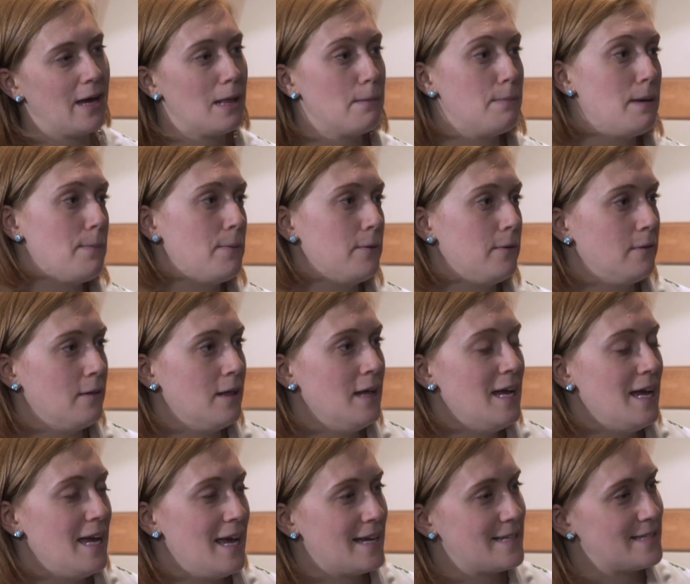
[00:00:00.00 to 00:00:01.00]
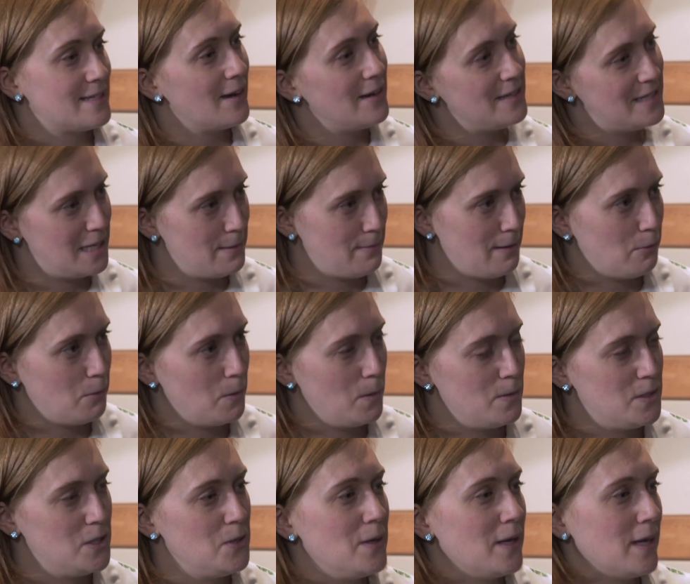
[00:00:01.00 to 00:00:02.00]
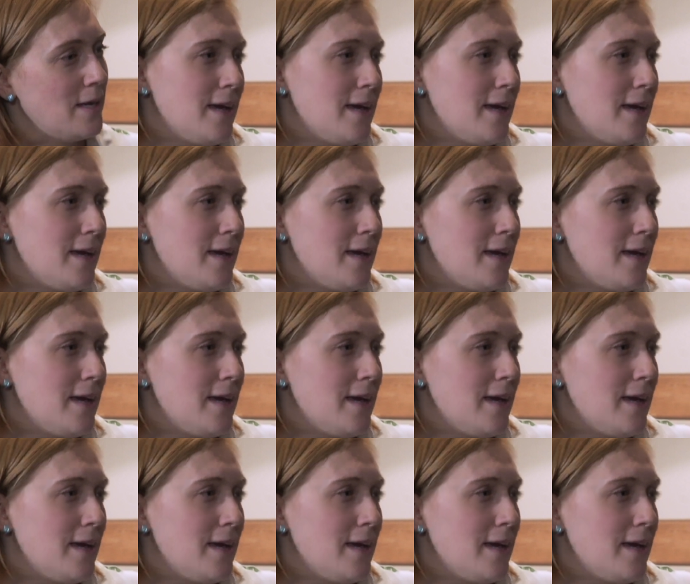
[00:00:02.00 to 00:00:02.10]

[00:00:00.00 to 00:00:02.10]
getting people excited about what we were doing